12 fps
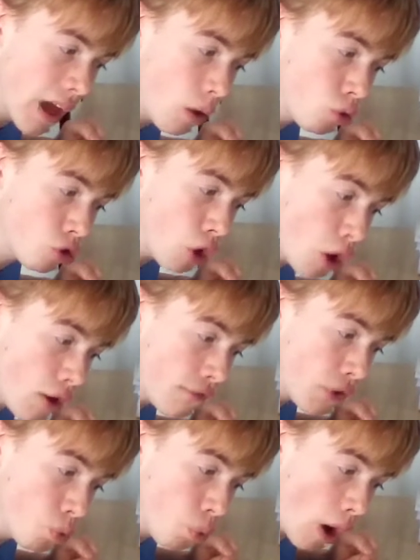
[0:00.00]
It will
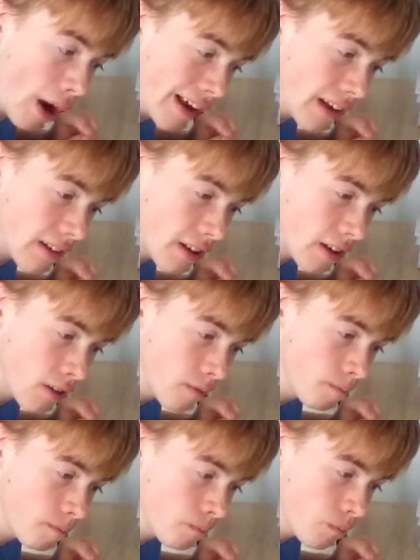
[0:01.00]
serve you right,
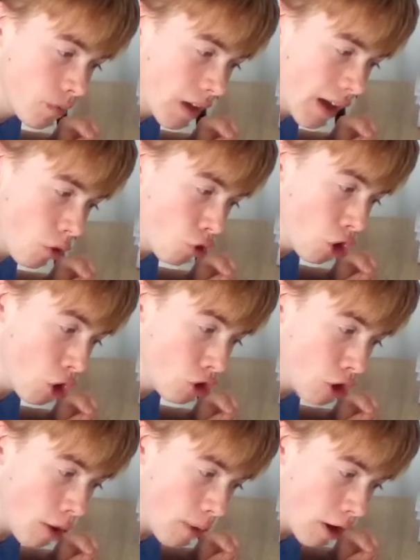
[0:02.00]
and your
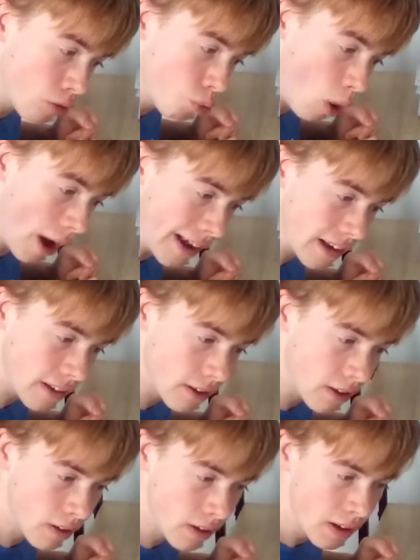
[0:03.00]
YouTubers is
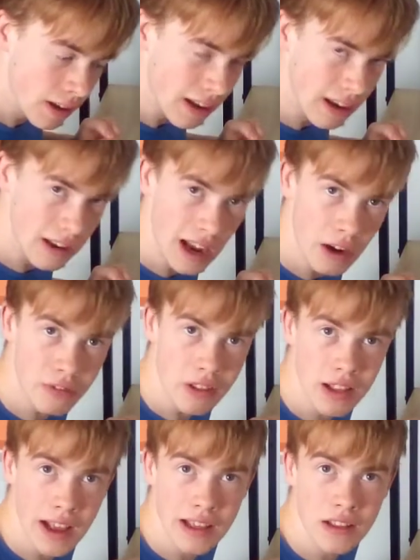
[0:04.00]
right, and you have to
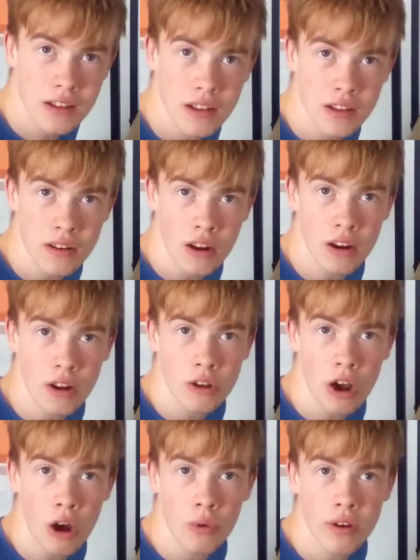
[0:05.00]
say, no, no,
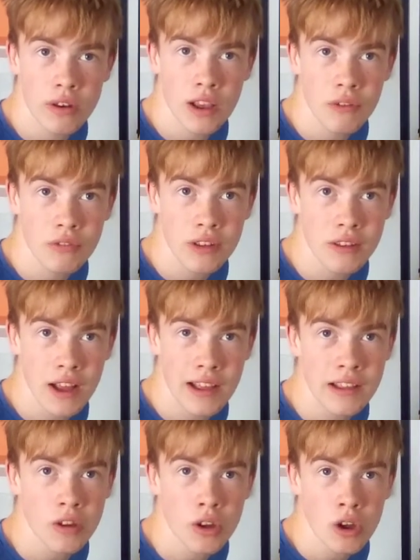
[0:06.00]
Colin, you have to
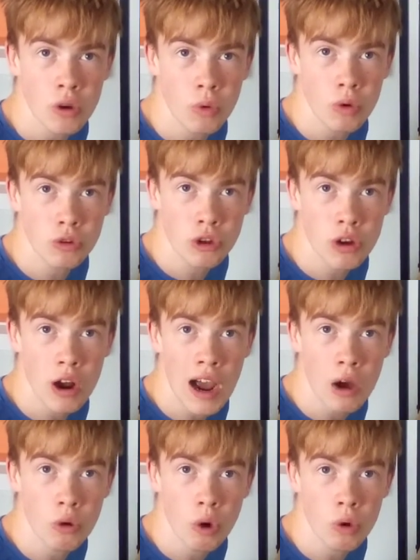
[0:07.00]
say, well, do you know
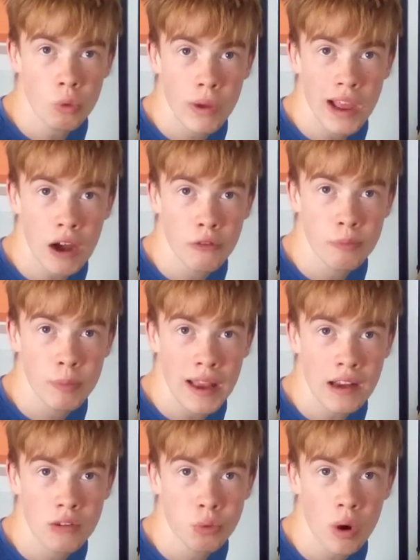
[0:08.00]
how long we have
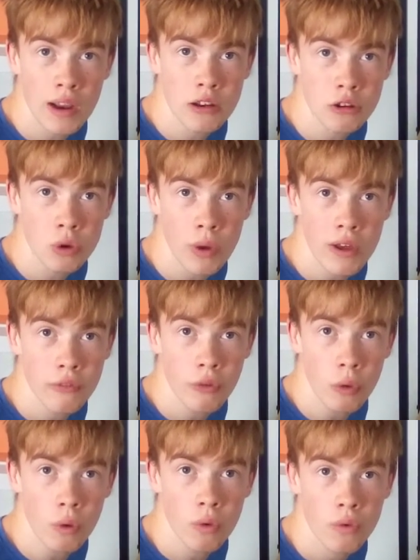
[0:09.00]
been trying to do it
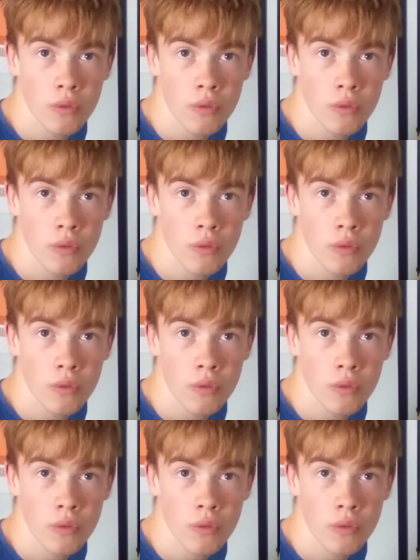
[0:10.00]
for?